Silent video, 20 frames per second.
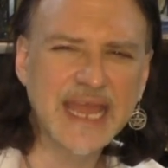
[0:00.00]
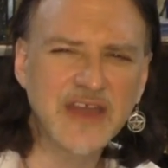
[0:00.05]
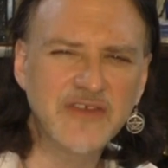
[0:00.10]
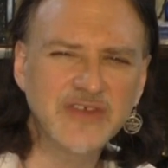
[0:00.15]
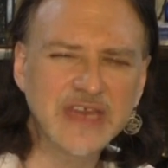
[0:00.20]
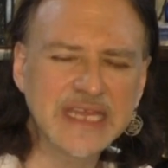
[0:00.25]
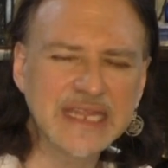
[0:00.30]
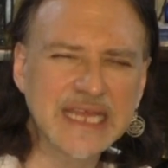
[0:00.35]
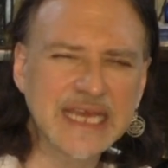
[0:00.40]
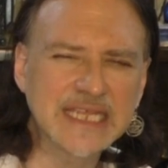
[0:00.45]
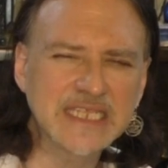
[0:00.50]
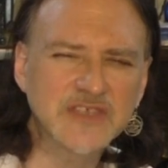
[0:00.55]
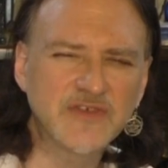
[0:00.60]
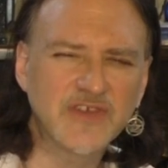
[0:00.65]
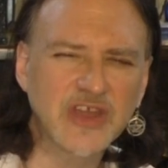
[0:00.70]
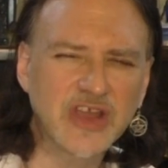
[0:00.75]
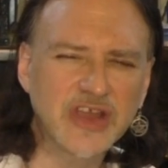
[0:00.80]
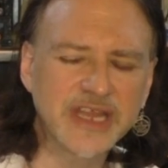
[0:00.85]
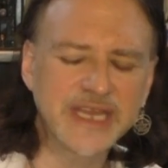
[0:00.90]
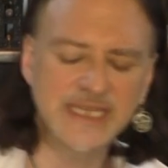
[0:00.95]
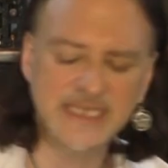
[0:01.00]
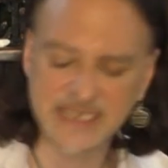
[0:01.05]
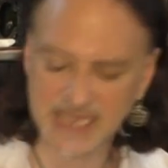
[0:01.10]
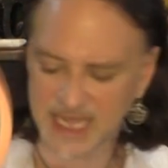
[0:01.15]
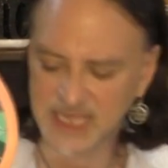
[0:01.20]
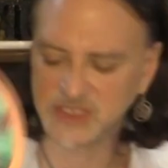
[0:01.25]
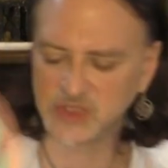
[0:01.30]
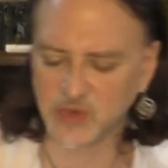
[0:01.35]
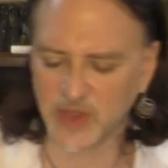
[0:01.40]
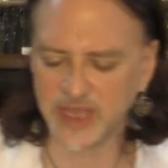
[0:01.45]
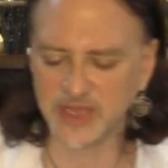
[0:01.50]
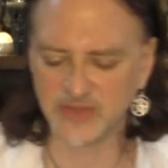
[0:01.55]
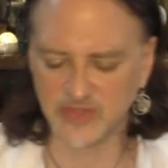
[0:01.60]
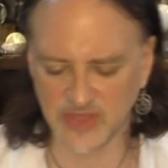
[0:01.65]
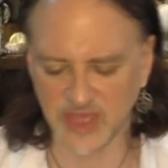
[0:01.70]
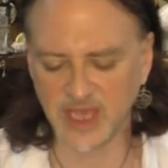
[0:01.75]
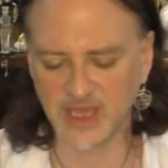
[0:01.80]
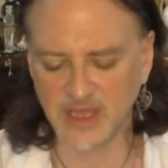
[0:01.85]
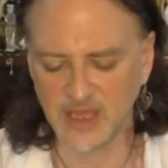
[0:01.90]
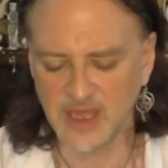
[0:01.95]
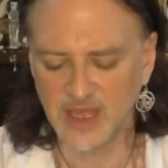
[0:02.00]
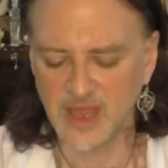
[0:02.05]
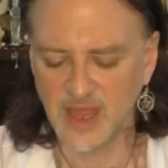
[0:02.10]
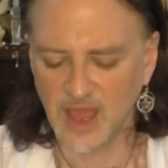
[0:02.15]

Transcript: heavy. That's very intense, right? You think